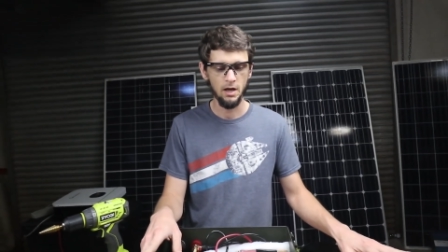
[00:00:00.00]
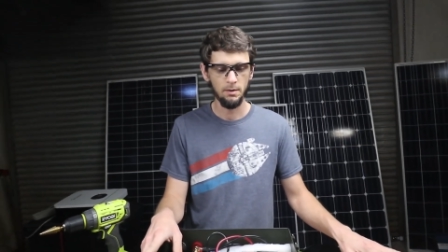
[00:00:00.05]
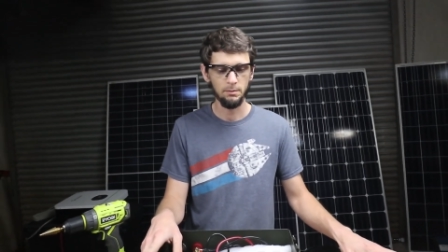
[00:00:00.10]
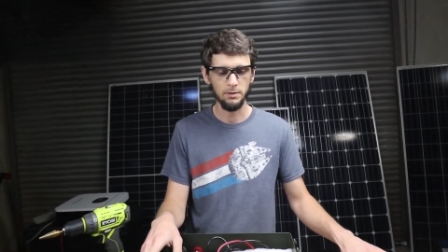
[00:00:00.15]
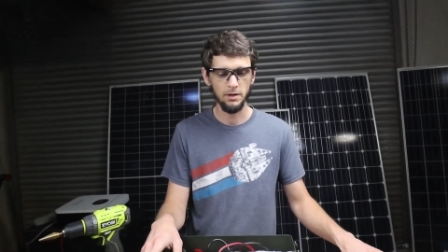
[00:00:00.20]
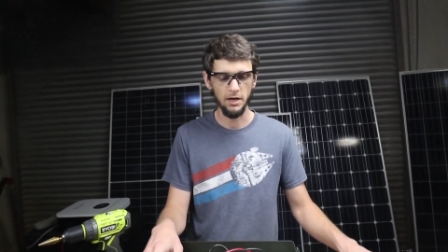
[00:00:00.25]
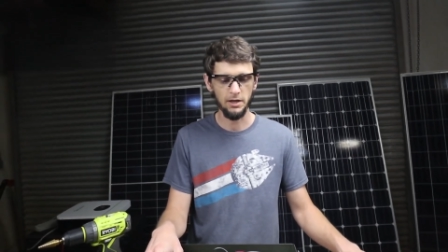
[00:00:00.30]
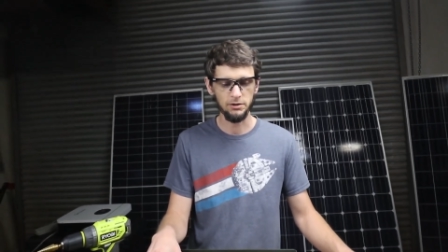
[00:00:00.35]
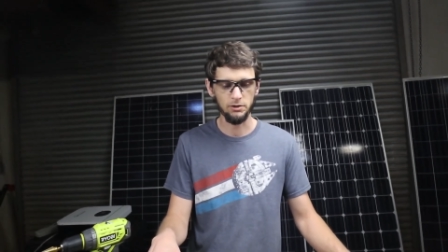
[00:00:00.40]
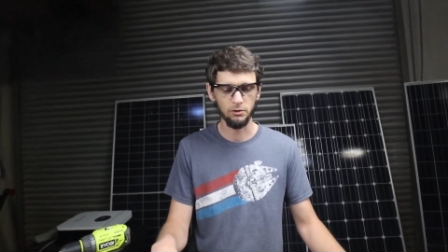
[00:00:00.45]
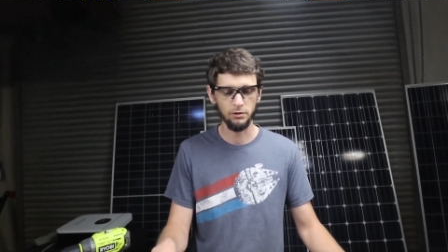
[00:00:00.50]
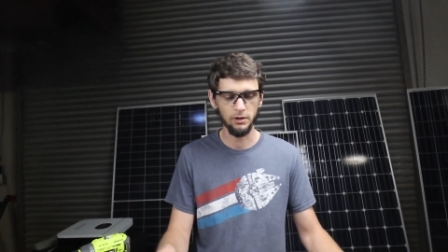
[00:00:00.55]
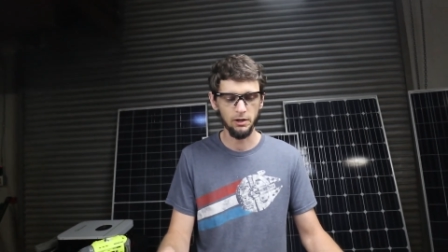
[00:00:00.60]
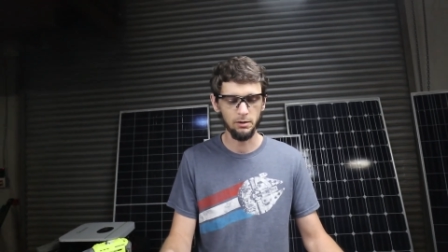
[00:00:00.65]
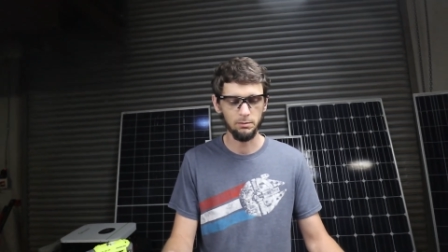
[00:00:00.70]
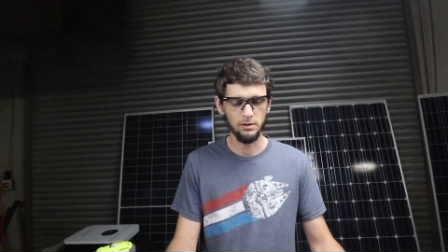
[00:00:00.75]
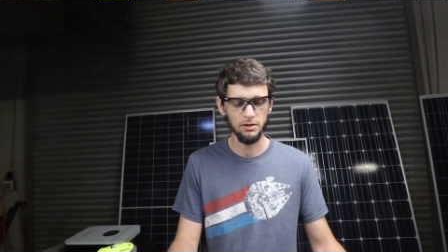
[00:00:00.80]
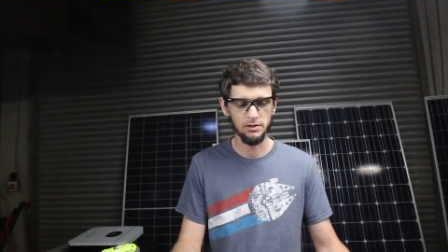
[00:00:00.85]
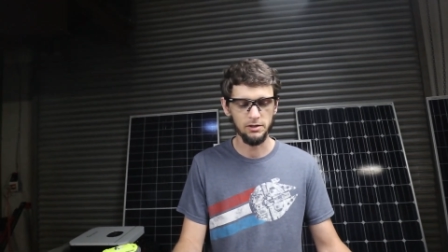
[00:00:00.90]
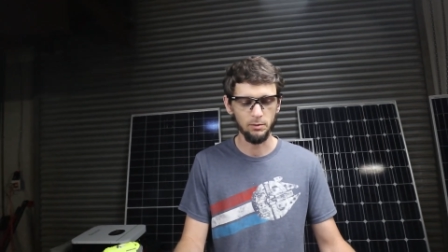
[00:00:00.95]
but that's only going
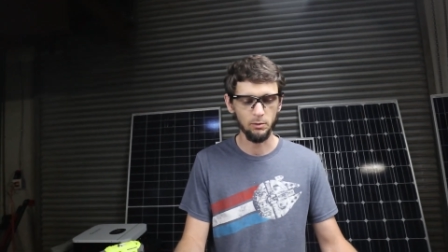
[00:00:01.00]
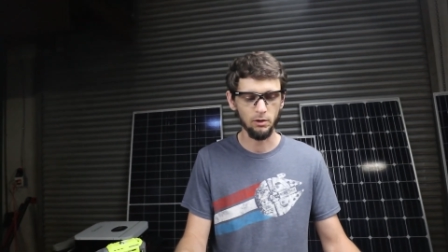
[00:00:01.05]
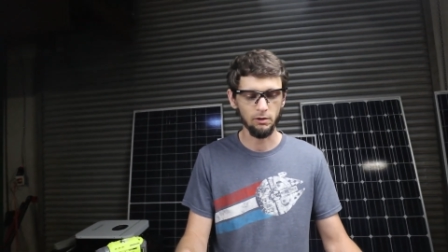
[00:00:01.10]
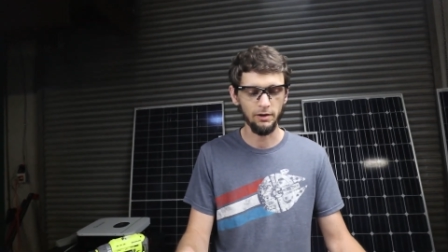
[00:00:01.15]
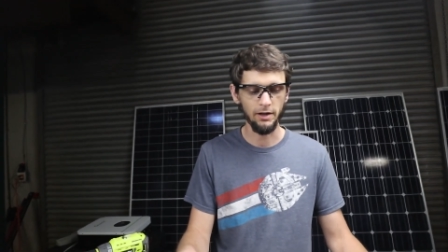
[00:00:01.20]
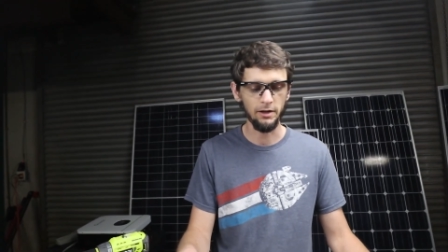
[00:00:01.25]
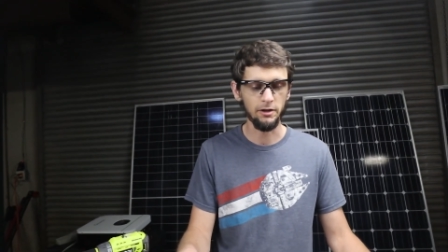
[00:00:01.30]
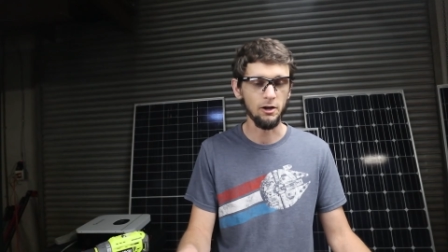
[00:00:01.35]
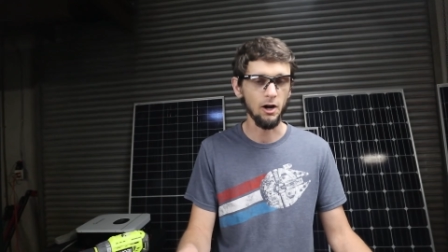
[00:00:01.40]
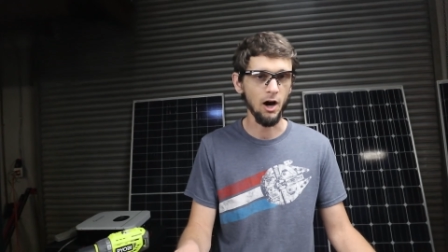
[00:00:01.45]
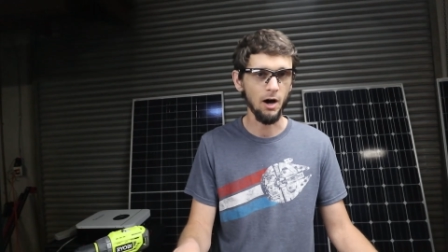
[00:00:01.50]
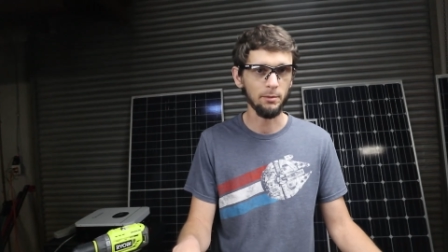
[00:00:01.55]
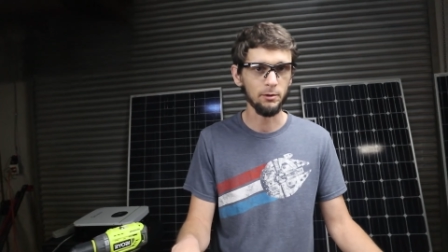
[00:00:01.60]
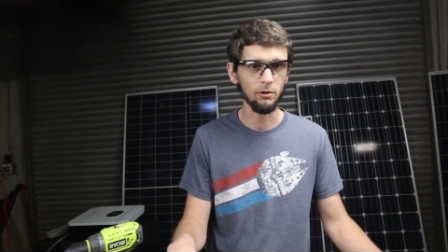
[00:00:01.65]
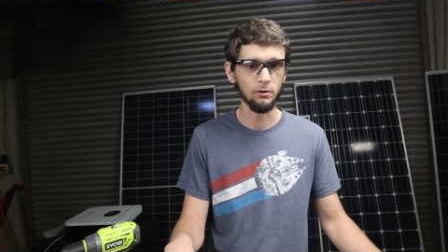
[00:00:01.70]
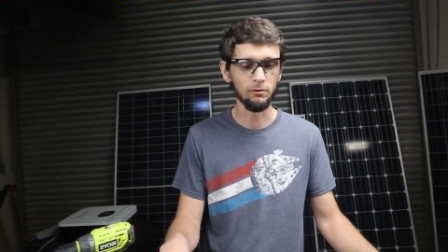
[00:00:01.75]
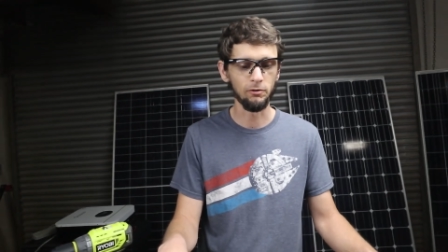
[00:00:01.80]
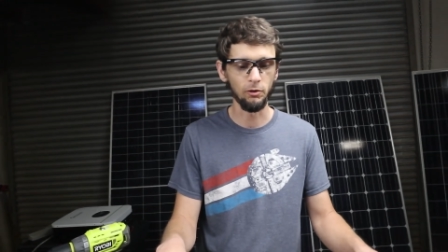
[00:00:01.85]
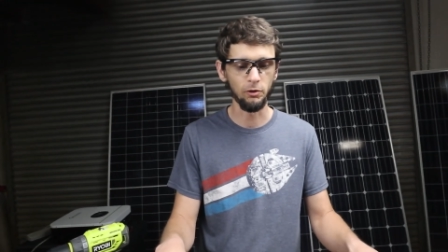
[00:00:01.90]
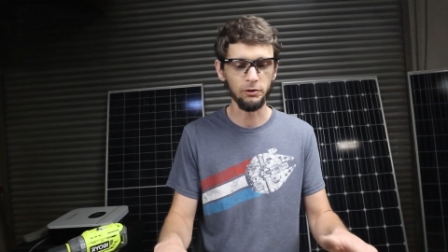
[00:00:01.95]
to be somewhere around
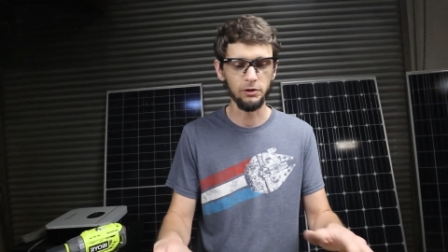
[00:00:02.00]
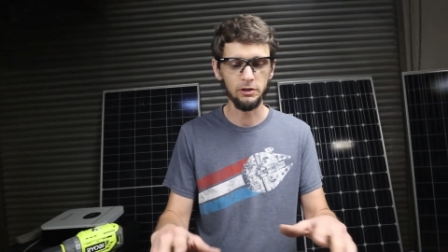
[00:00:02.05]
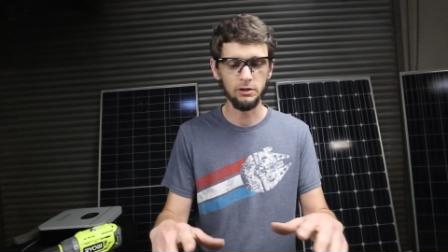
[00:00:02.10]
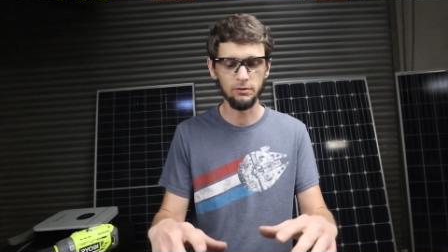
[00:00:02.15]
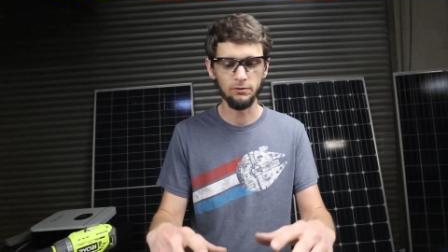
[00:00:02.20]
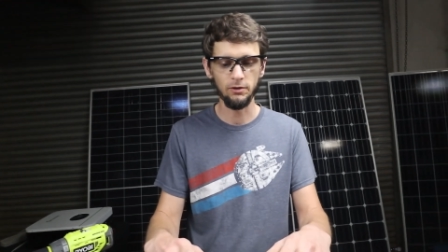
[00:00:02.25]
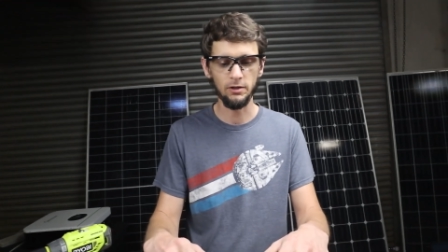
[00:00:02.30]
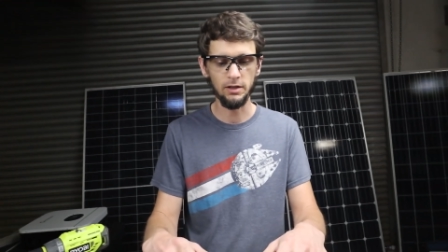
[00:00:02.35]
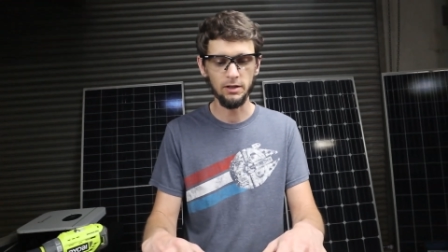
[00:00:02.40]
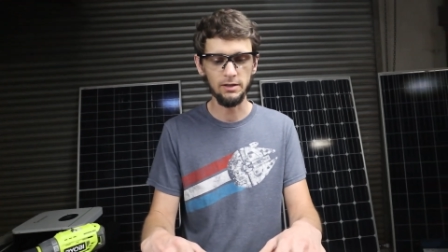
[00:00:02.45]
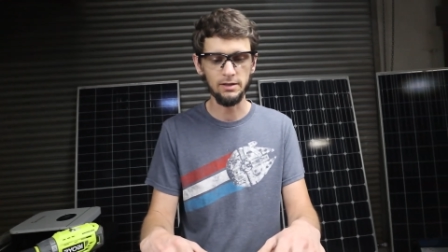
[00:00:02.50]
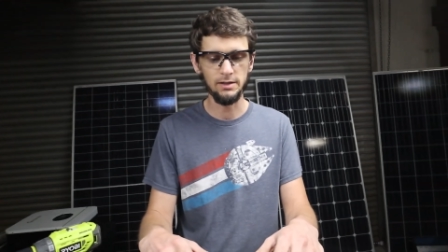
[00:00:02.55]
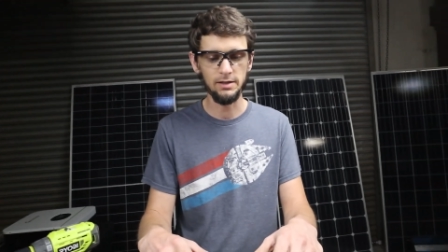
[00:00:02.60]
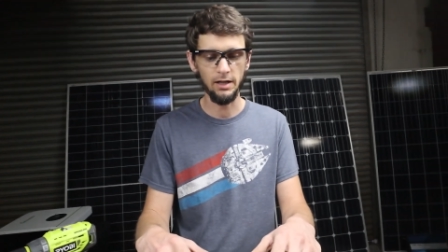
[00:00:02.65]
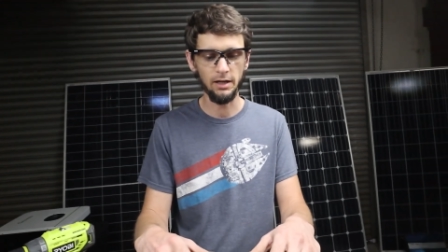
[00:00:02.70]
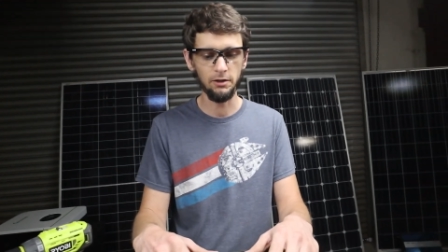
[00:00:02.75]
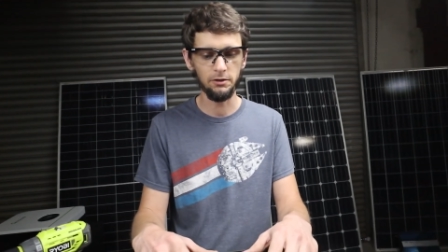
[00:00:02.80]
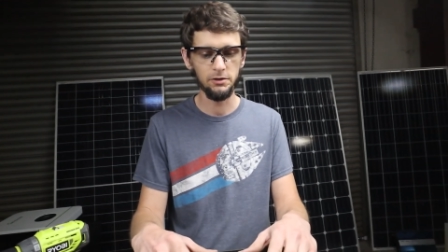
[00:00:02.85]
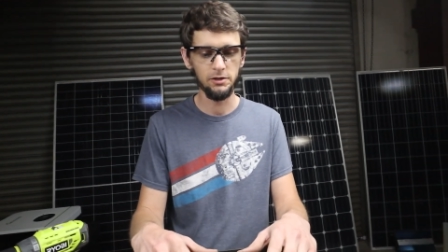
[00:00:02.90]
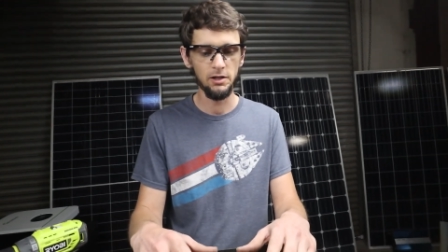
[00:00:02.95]
nominal voltage for these
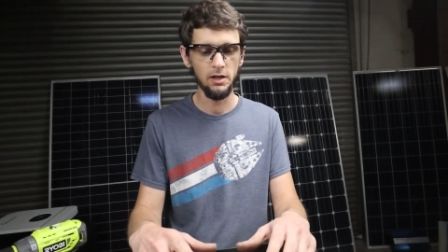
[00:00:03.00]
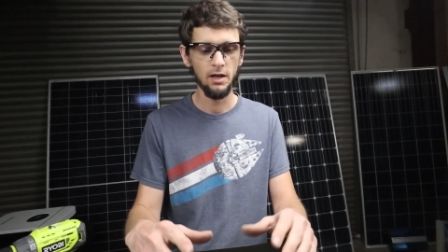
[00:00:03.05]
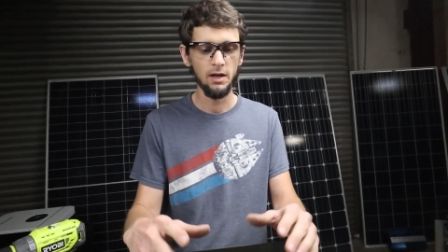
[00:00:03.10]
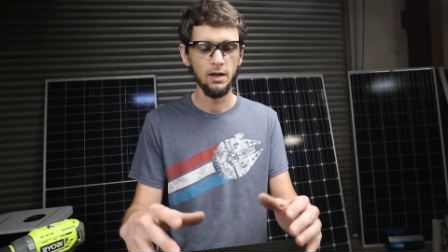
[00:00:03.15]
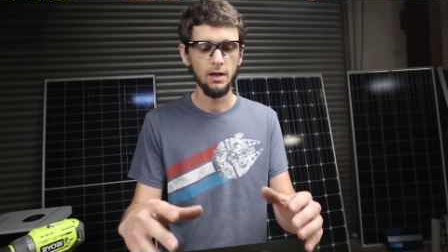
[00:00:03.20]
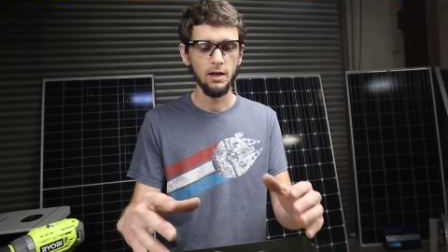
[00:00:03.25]
cells,